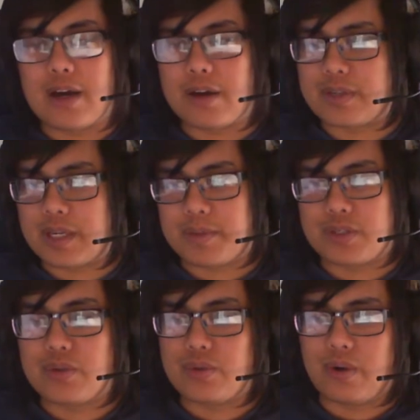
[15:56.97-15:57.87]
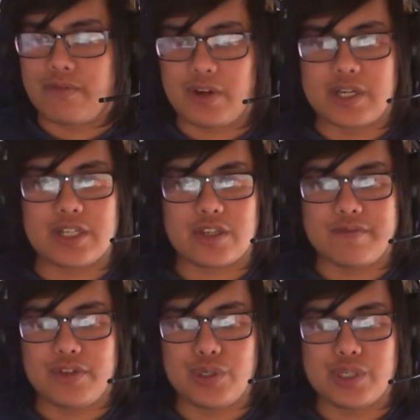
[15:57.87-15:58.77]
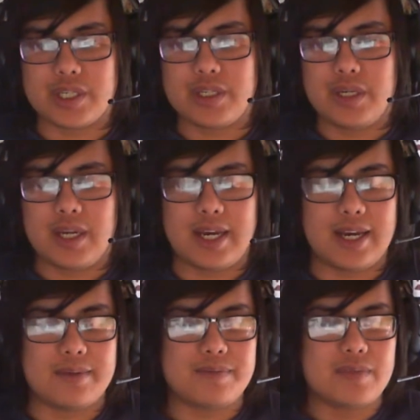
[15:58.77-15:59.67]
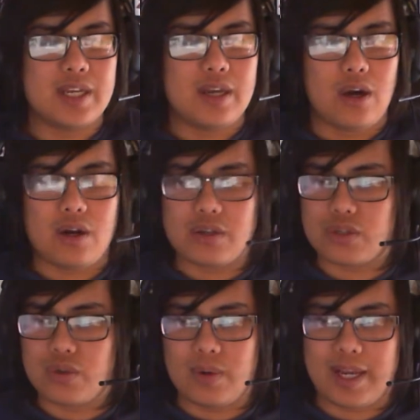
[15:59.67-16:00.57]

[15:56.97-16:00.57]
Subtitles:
I was able to avoid his confusion. Also,